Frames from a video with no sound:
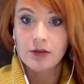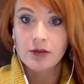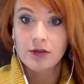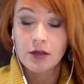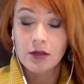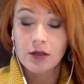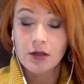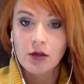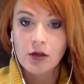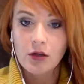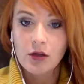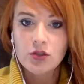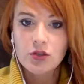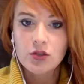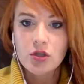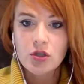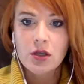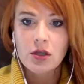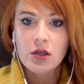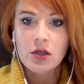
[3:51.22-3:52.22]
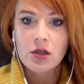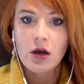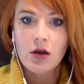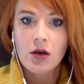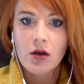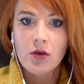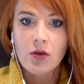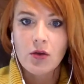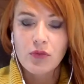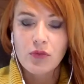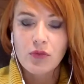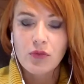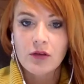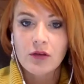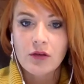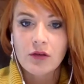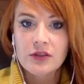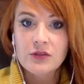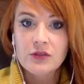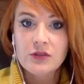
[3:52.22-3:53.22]
technology and
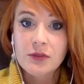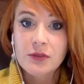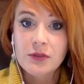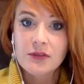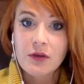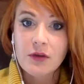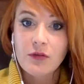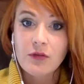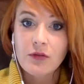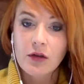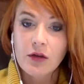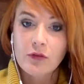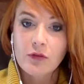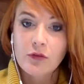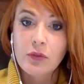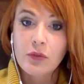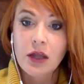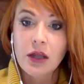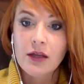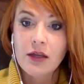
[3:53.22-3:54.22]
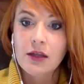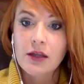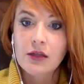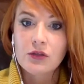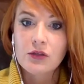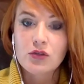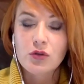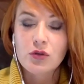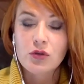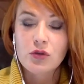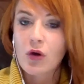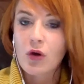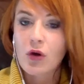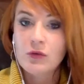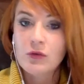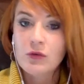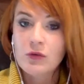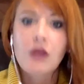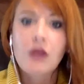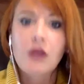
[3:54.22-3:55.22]
advancements have kind of bled into
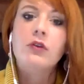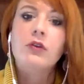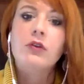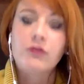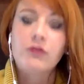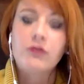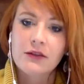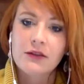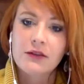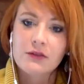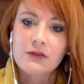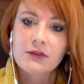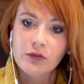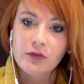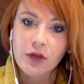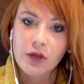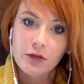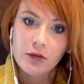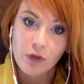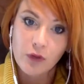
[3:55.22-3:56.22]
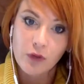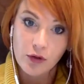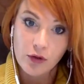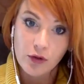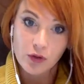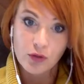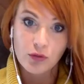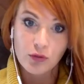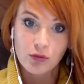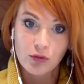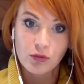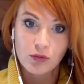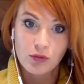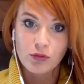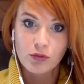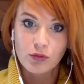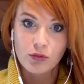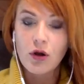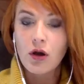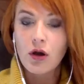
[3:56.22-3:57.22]
almost every facet of life, whether
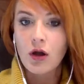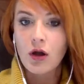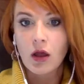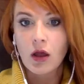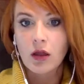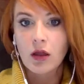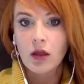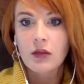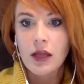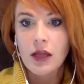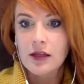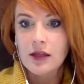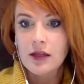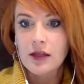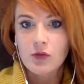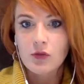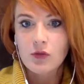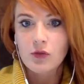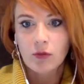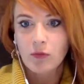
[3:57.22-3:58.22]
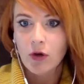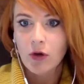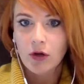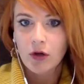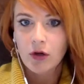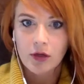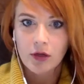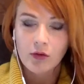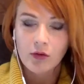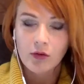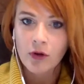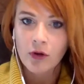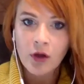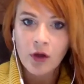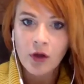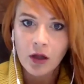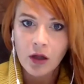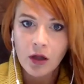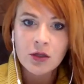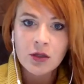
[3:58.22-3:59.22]
you like it or market it or
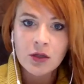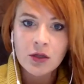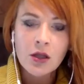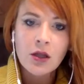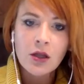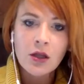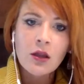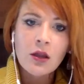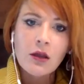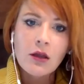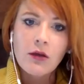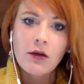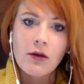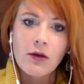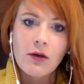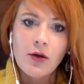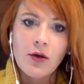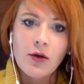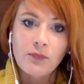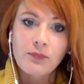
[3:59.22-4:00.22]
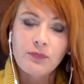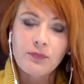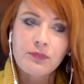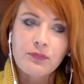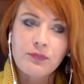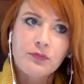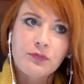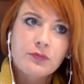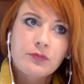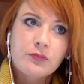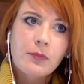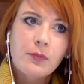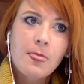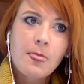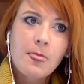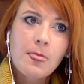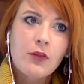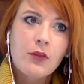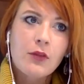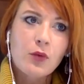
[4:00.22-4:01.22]
not,
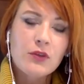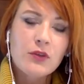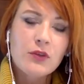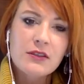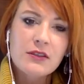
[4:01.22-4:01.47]
there was